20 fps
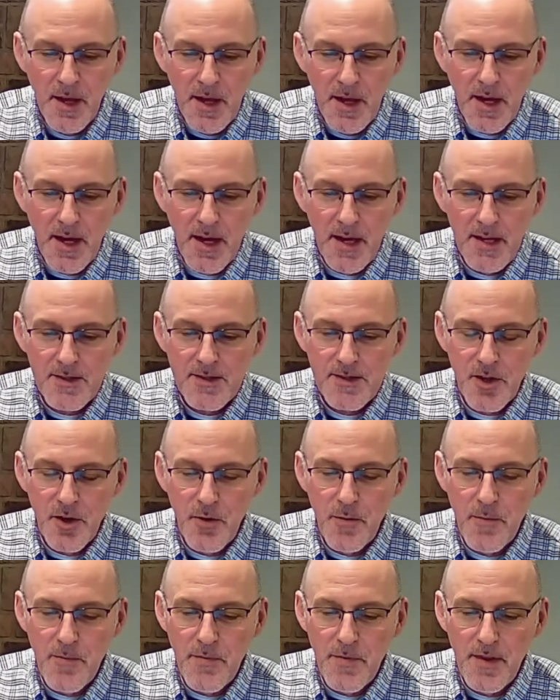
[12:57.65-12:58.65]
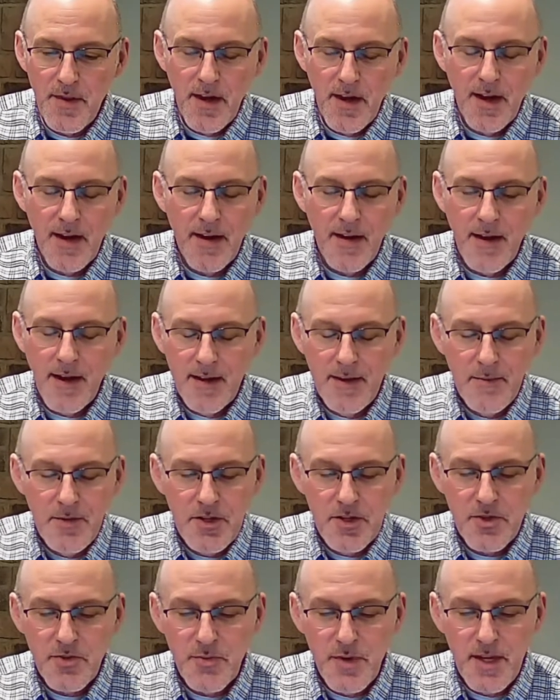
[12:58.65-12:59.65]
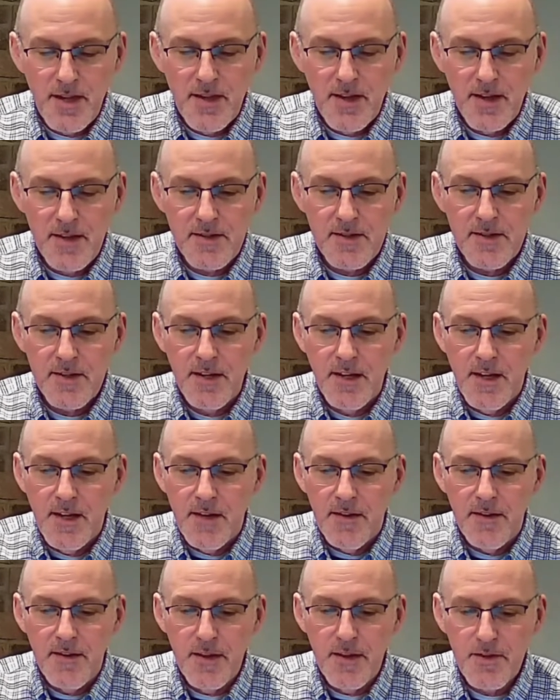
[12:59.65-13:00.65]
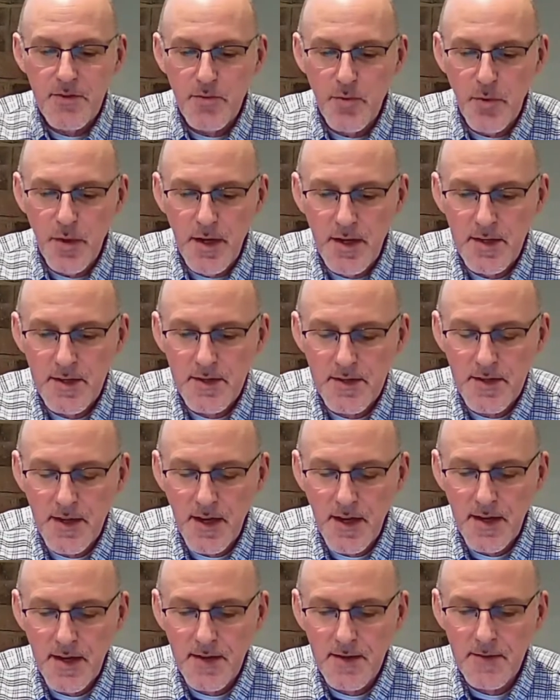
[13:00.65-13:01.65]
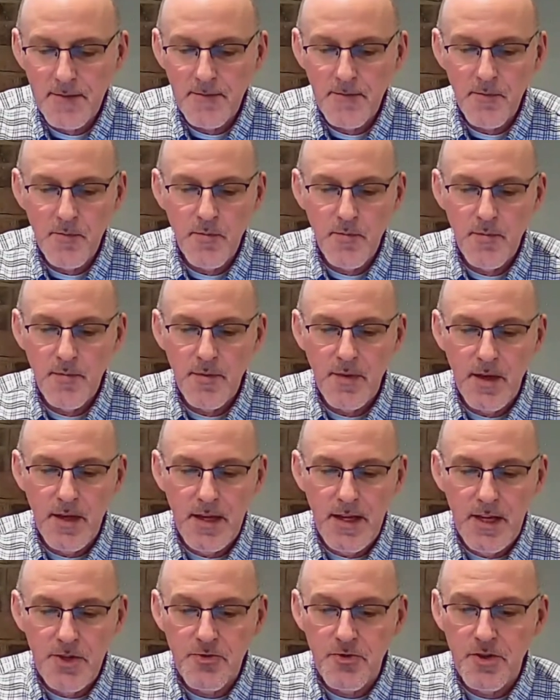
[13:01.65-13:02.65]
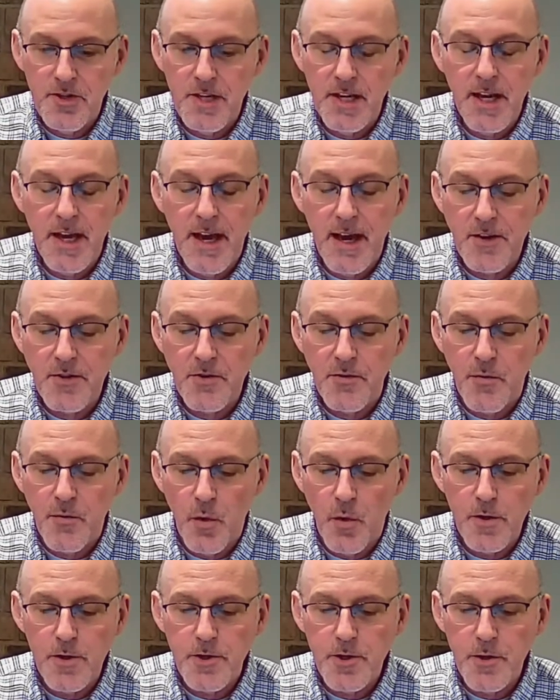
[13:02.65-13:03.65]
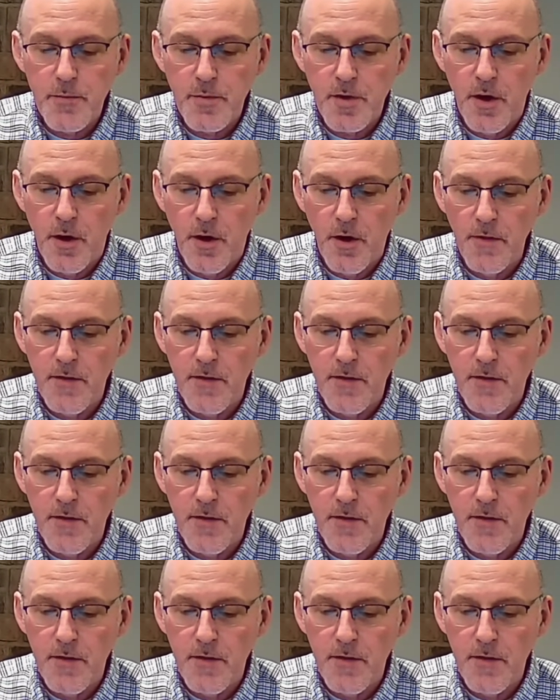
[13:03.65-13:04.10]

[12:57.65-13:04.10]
Let me just read this. This was an interesting act of worship called the